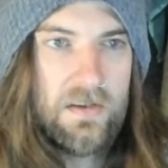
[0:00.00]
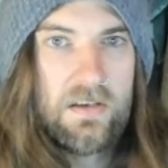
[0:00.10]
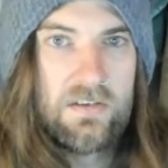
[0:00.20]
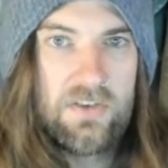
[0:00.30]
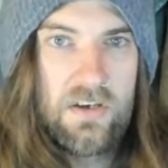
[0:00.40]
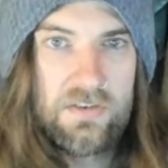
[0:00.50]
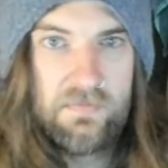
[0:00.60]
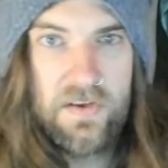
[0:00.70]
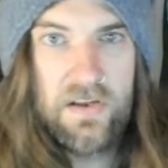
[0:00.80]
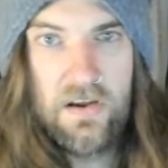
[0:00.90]
conjunction
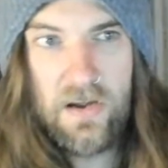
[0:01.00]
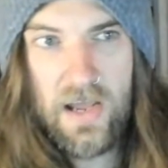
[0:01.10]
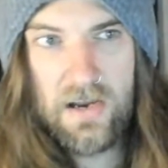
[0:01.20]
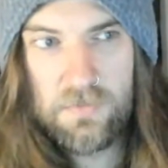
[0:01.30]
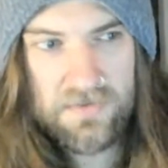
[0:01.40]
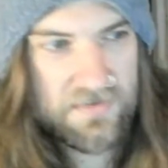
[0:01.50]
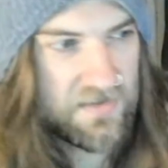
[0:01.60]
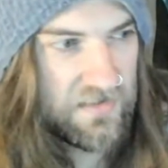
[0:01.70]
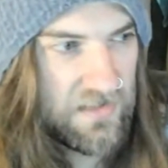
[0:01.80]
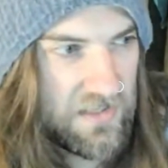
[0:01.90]
video, and it was
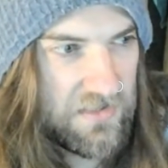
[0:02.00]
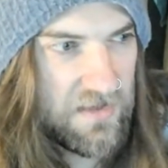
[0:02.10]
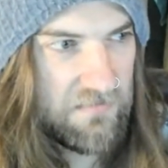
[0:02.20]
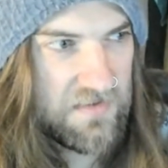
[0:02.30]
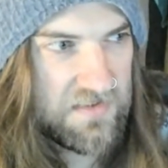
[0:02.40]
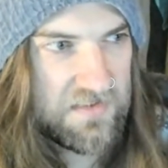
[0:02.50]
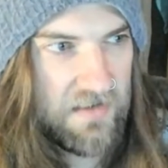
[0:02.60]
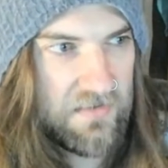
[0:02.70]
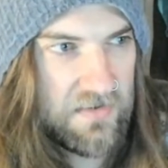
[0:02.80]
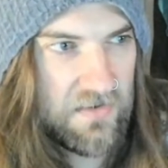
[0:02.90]
the Legend of the
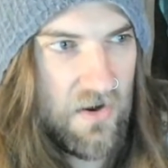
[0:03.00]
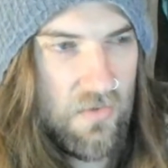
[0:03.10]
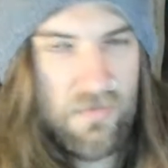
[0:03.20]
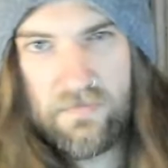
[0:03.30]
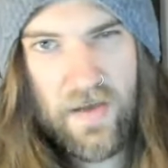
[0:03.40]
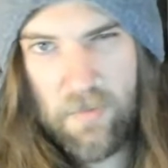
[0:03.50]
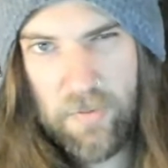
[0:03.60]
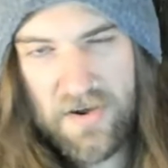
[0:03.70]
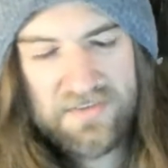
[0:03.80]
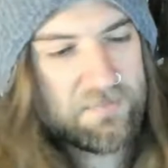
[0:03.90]
Seven Golden
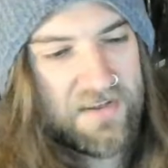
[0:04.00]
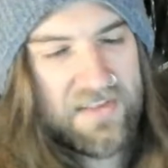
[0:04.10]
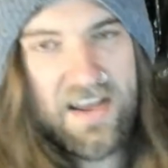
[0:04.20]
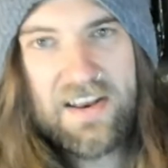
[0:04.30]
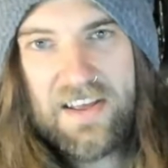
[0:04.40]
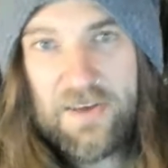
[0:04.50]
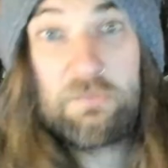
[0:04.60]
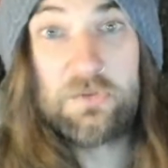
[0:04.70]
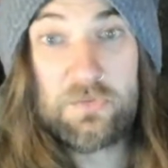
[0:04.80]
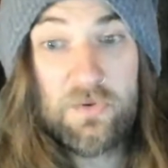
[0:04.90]
Vampires, something like that.
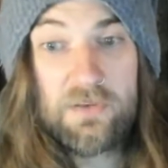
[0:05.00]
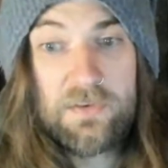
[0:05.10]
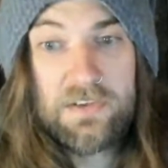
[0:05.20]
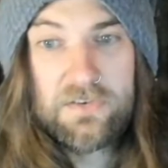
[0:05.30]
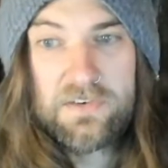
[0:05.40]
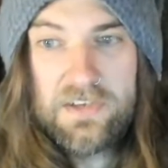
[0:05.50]
It was really, really good.